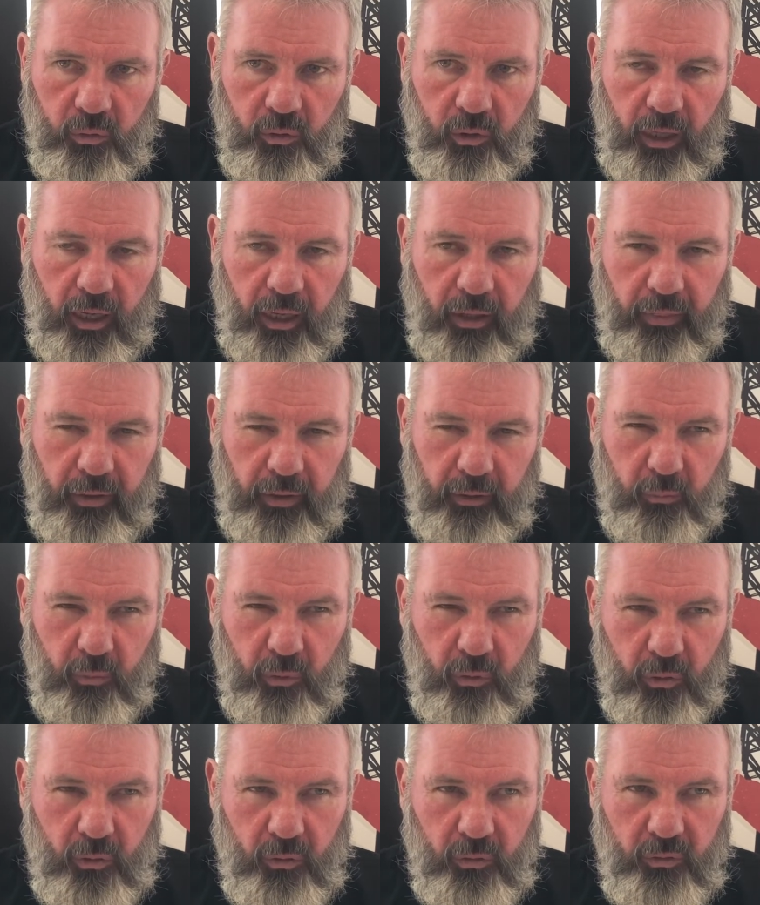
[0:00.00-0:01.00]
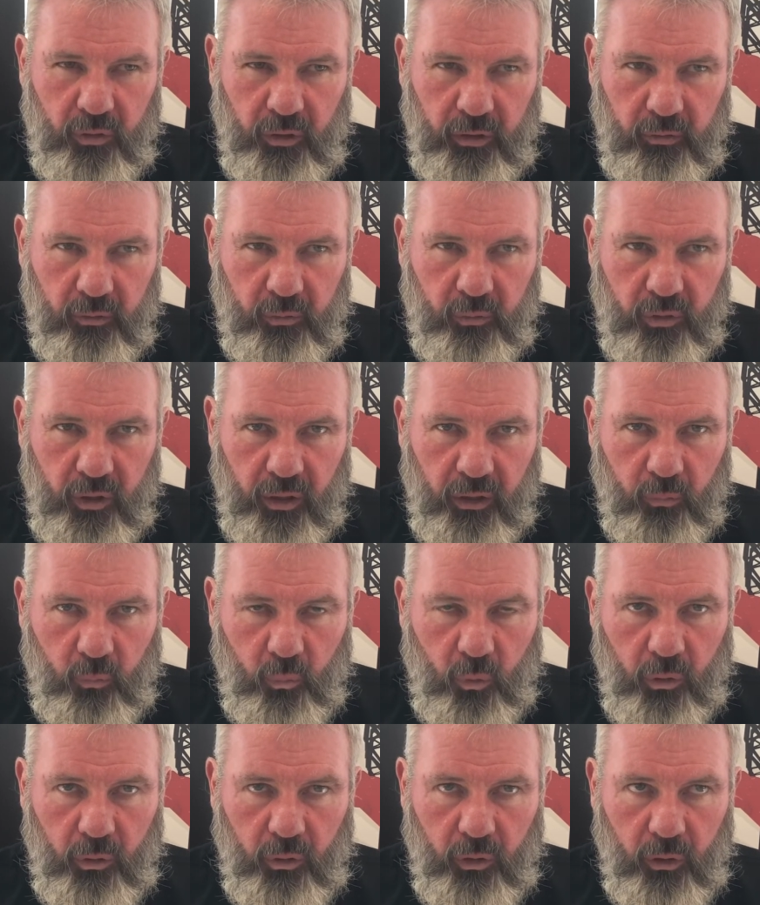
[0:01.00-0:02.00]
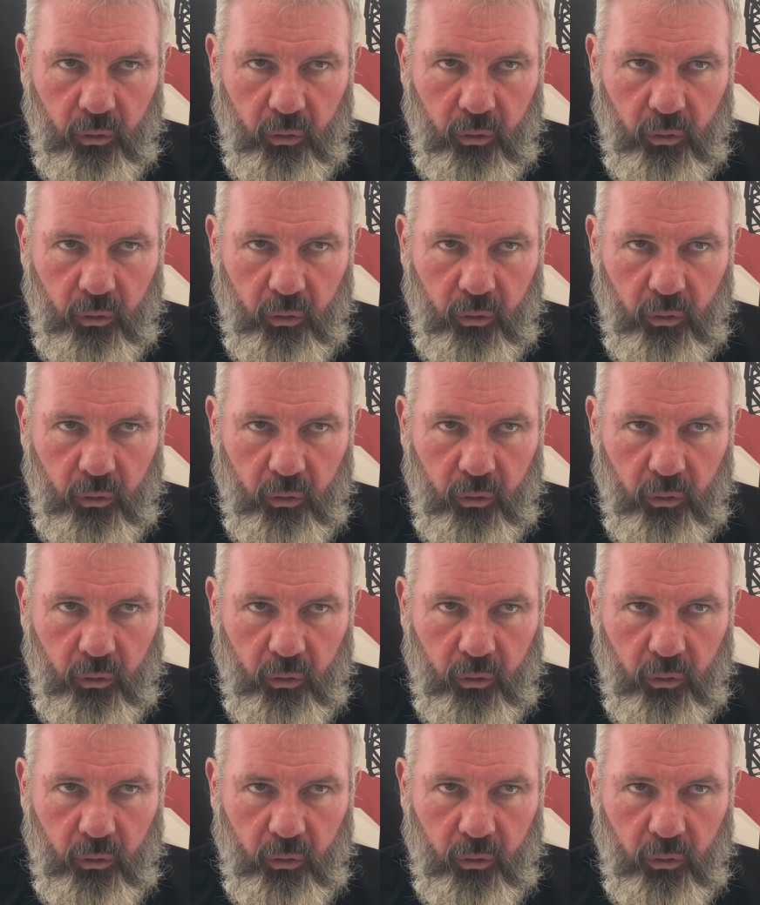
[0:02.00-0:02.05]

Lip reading: I think a lot of things that we think work